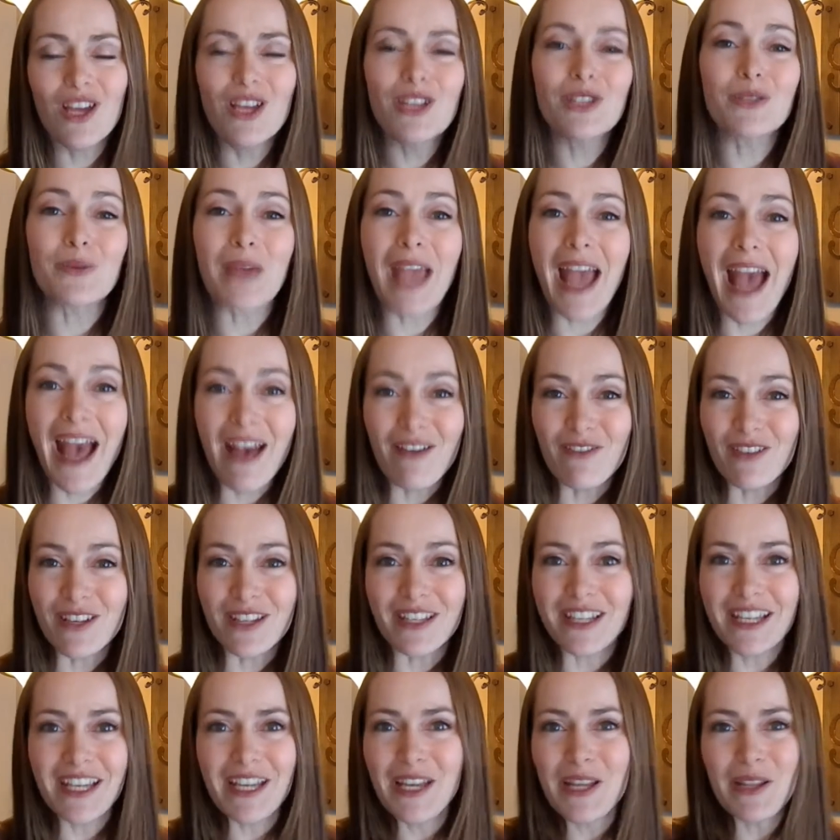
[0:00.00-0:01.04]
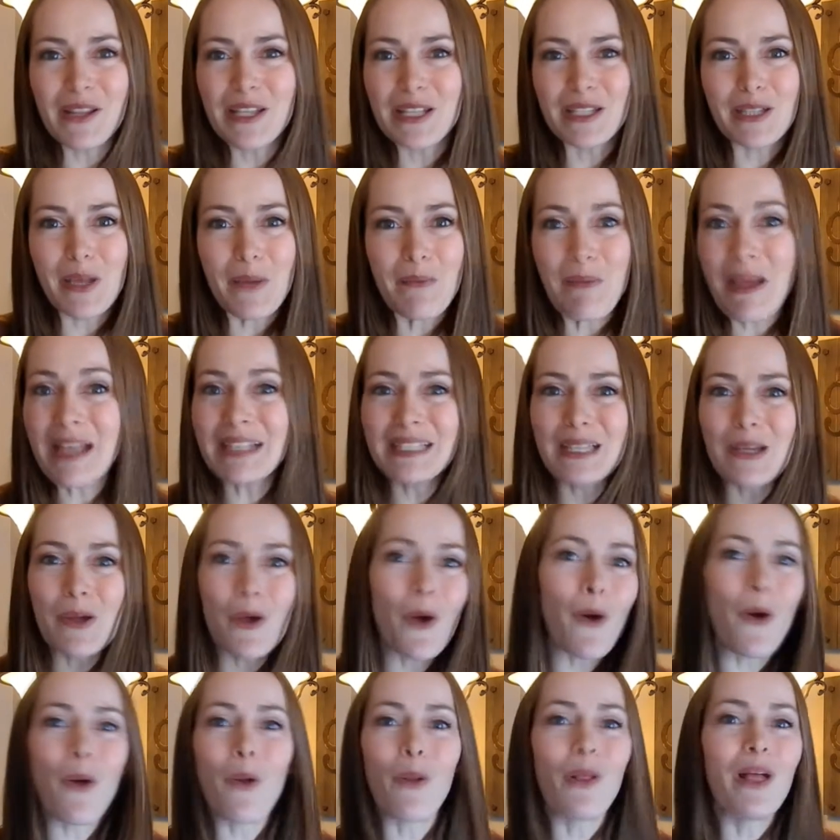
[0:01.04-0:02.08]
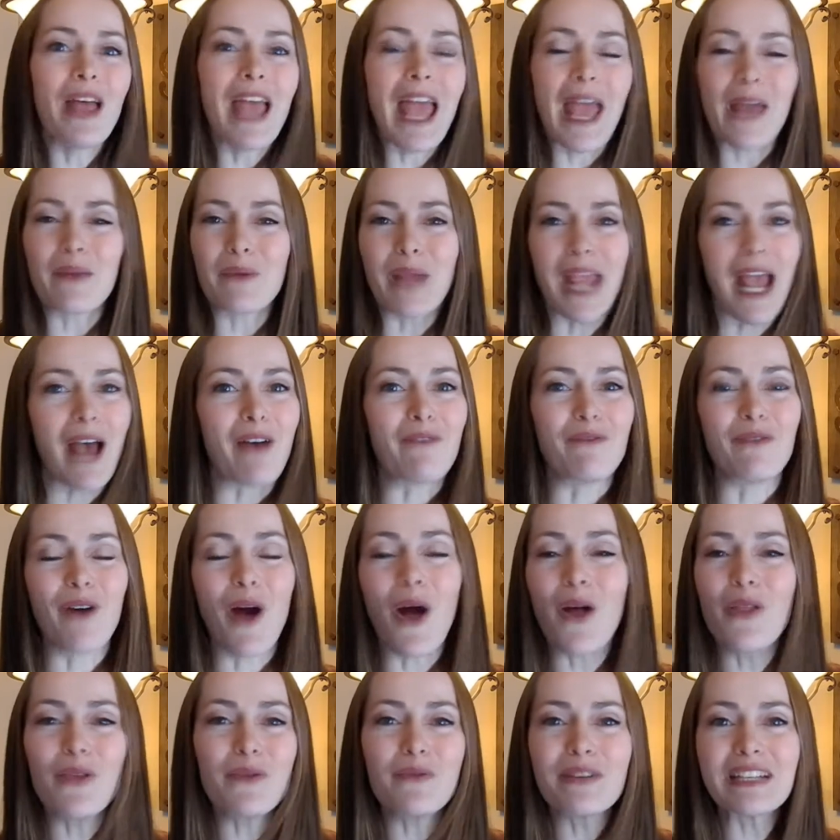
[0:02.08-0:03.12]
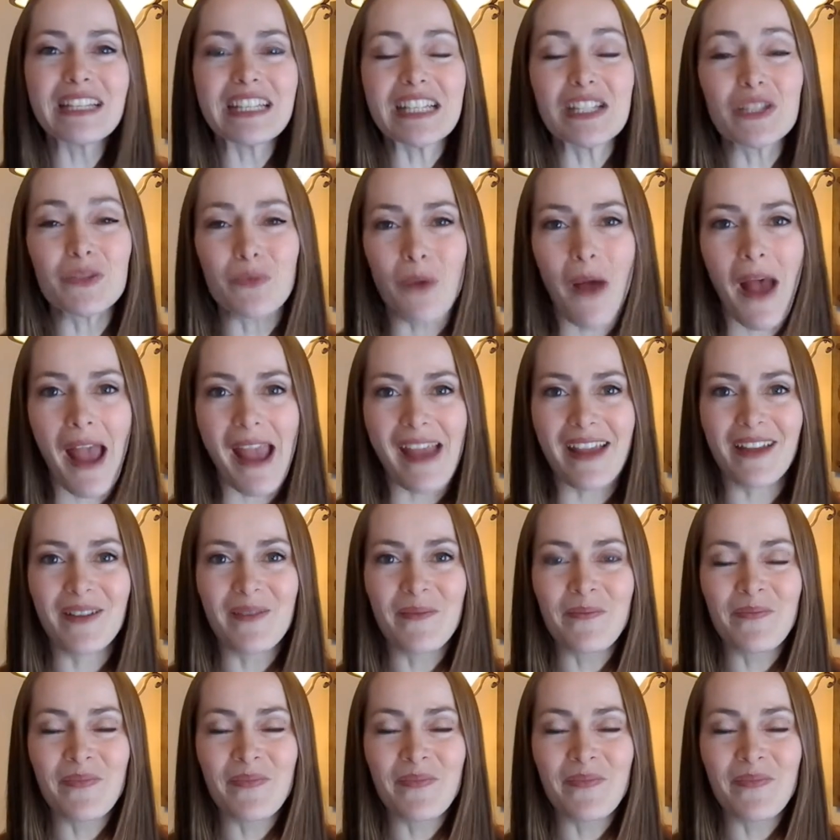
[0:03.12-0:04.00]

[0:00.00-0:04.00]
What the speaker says: So we have this amazing goal and we have all the reasons why.